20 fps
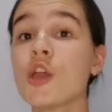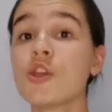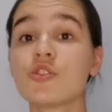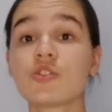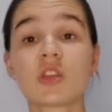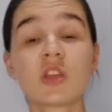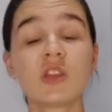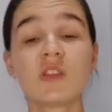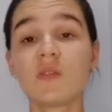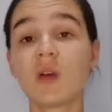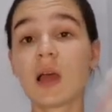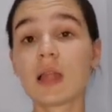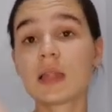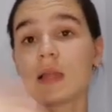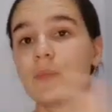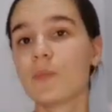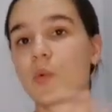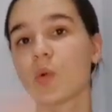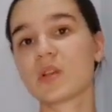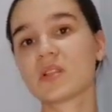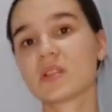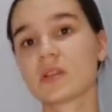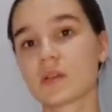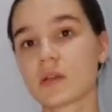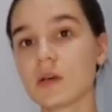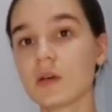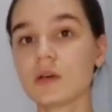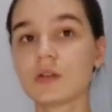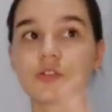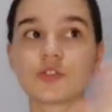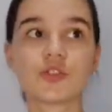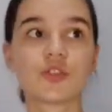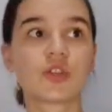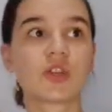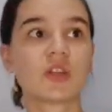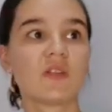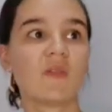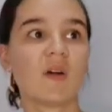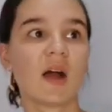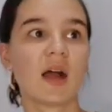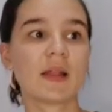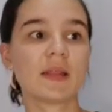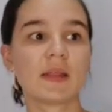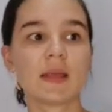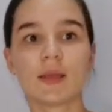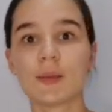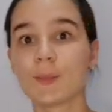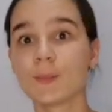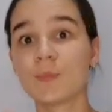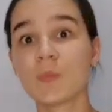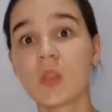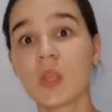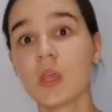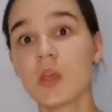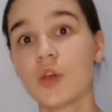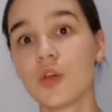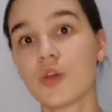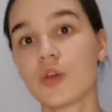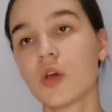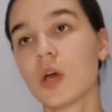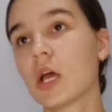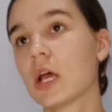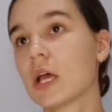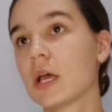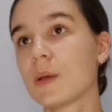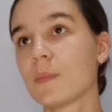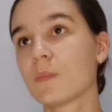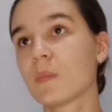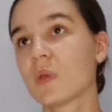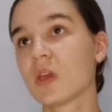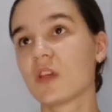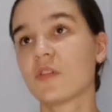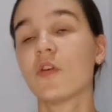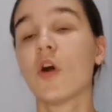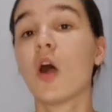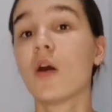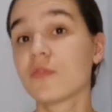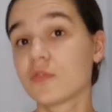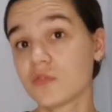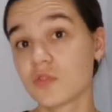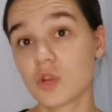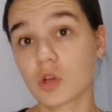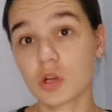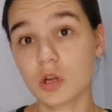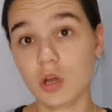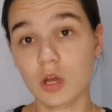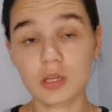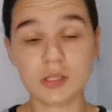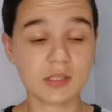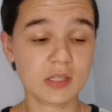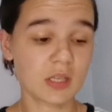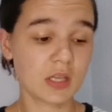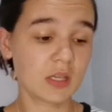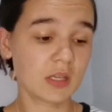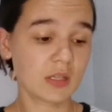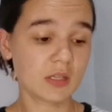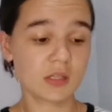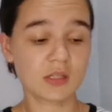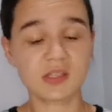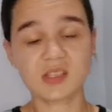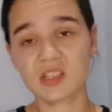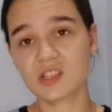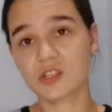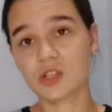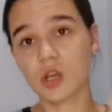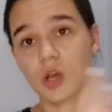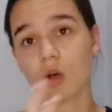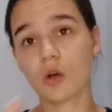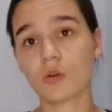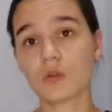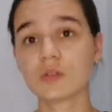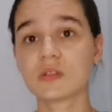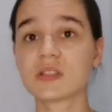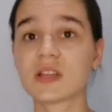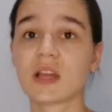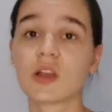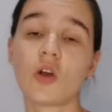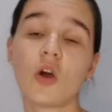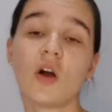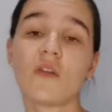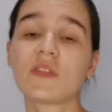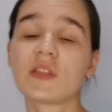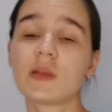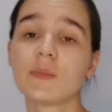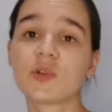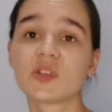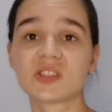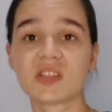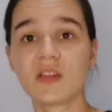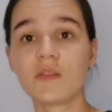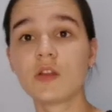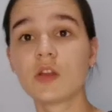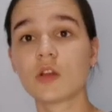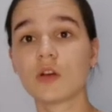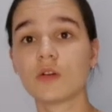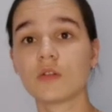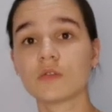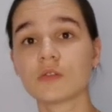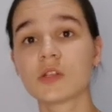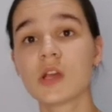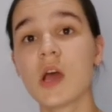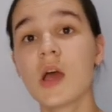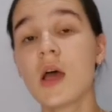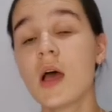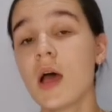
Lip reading: You can divide them boys and girls. You can divide them, if half of your class is 6-year-olds and half of them are 7-year-olds.